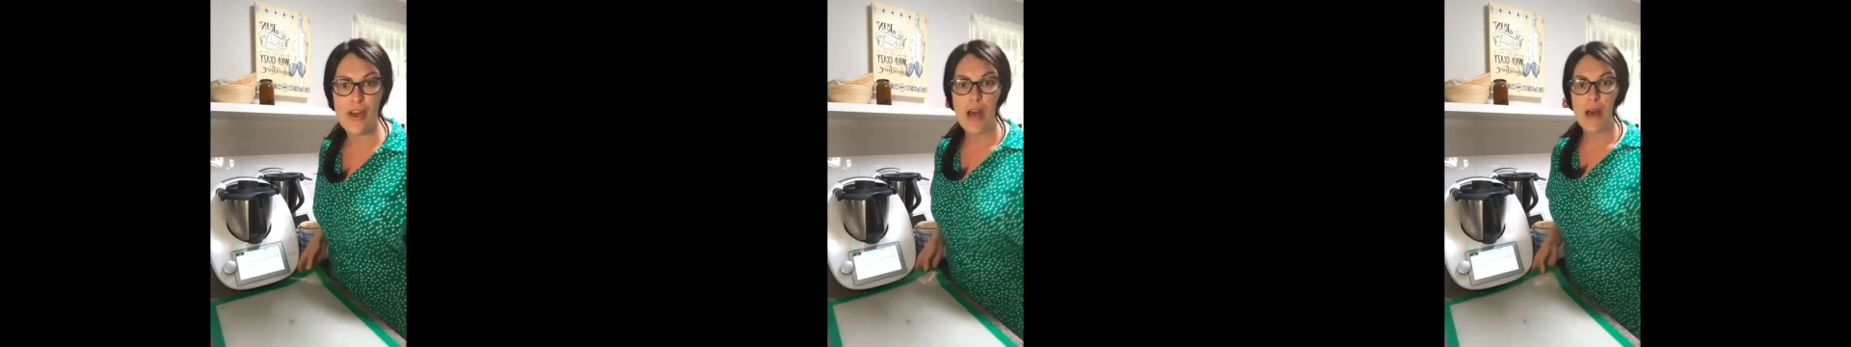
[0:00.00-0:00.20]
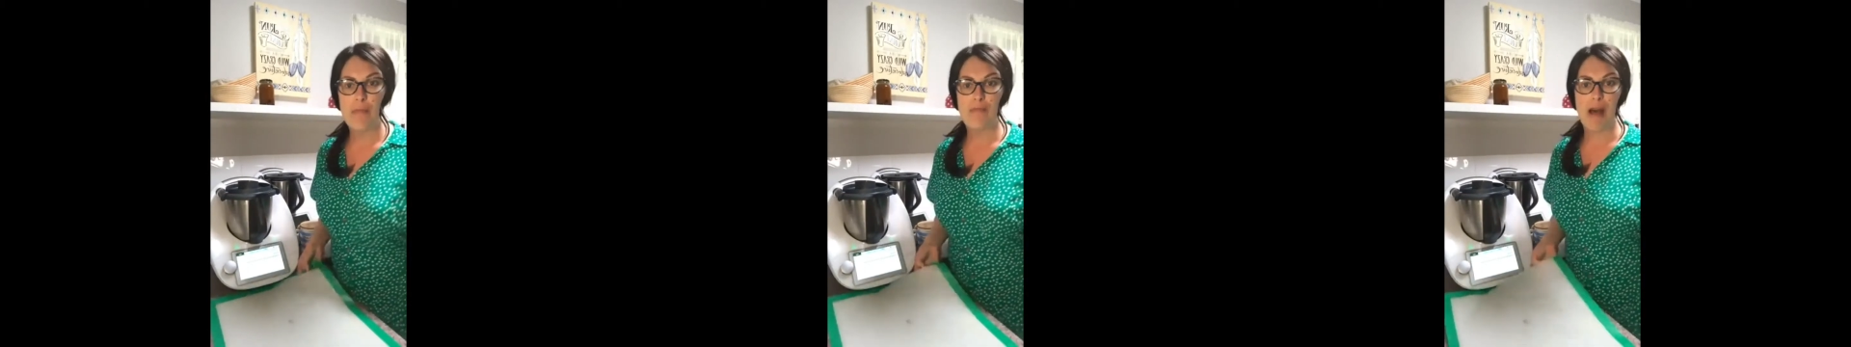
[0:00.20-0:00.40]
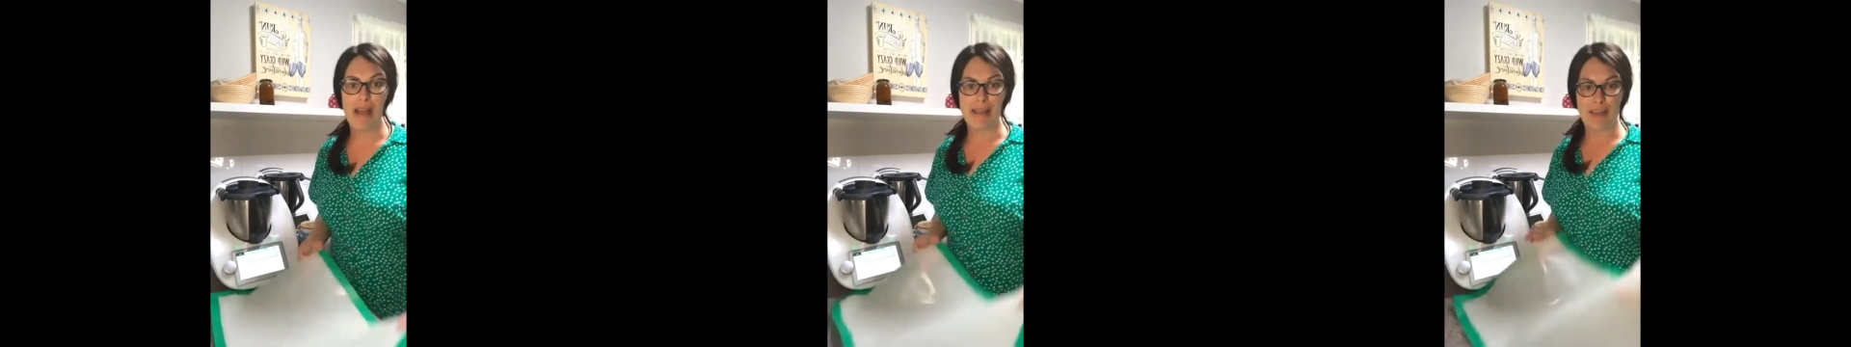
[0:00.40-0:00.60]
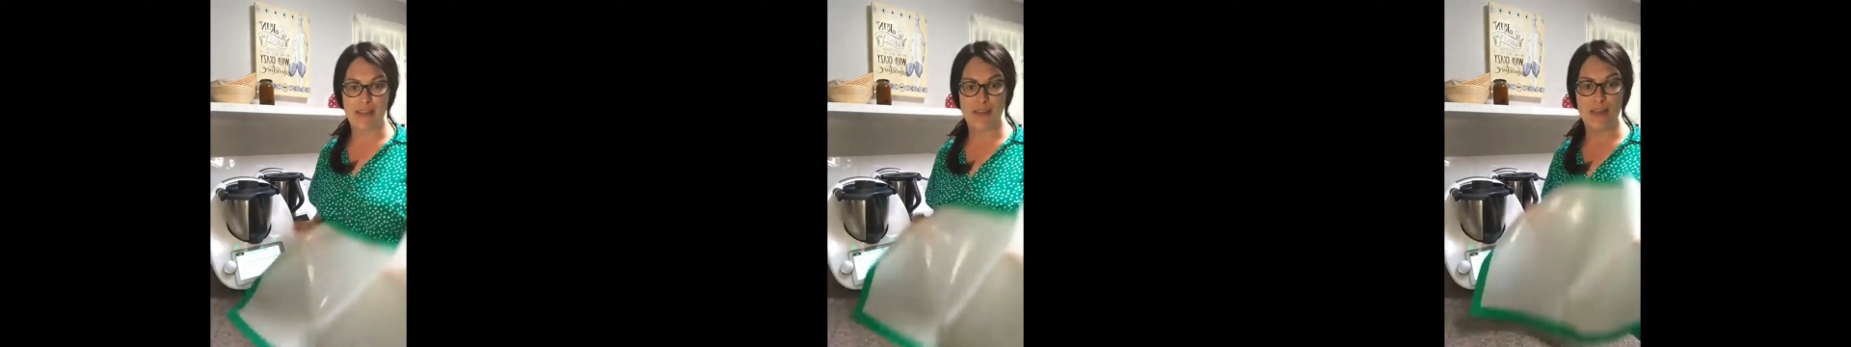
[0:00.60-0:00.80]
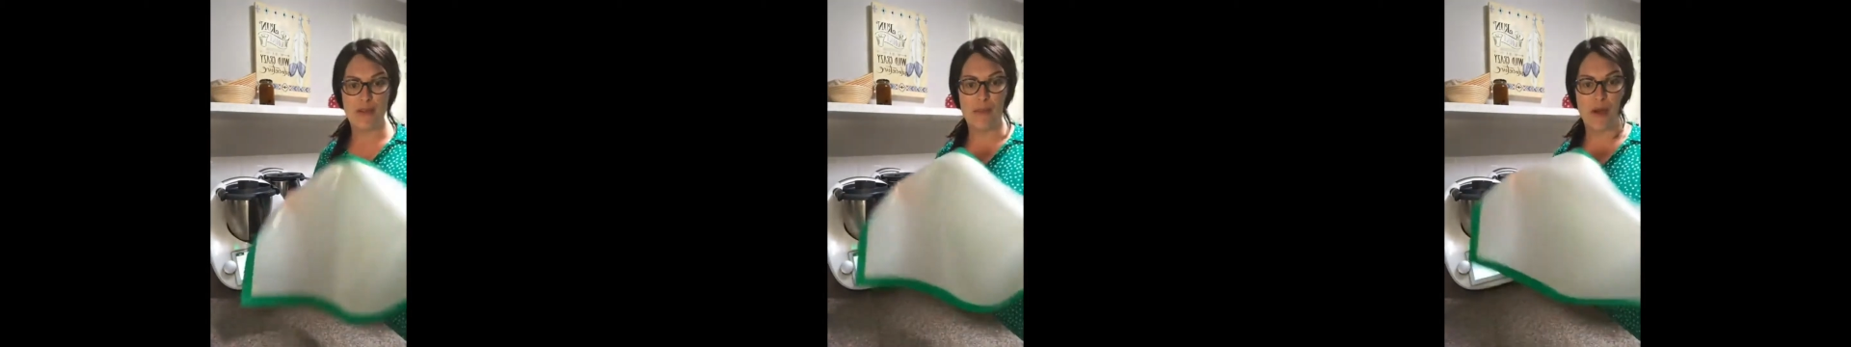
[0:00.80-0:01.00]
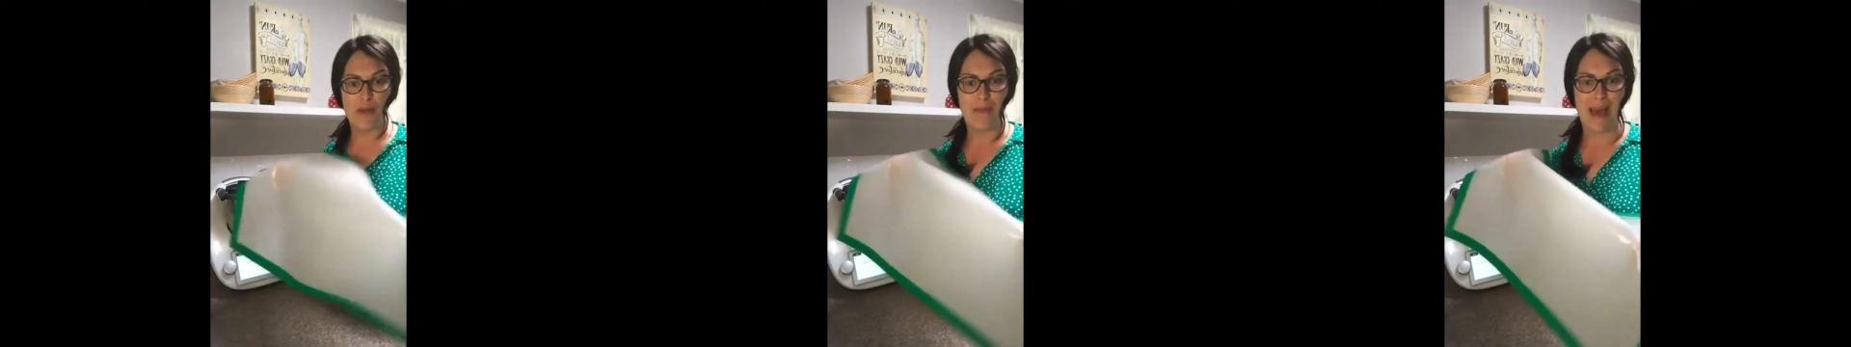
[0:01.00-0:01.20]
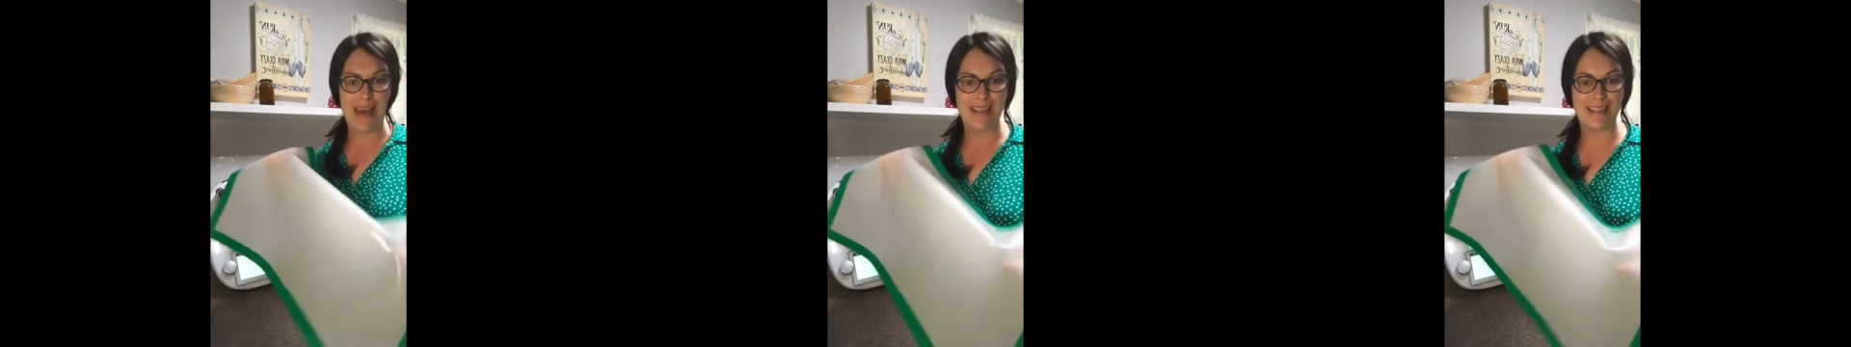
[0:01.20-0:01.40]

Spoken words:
my Thermomat